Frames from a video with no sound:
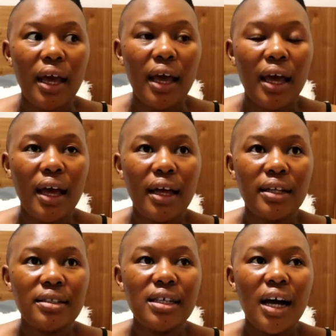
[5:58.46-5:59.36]

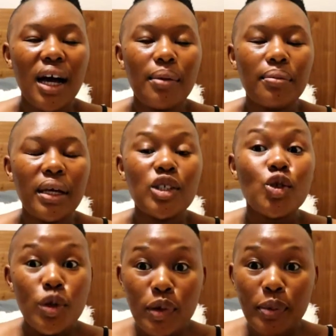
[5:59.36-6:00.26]
And yeah, I'm
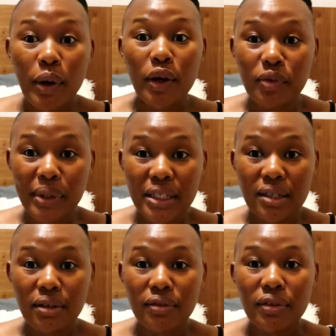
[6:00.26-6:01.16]
extremely proud of
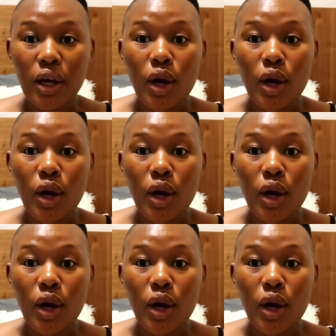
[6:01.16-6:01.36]
myself.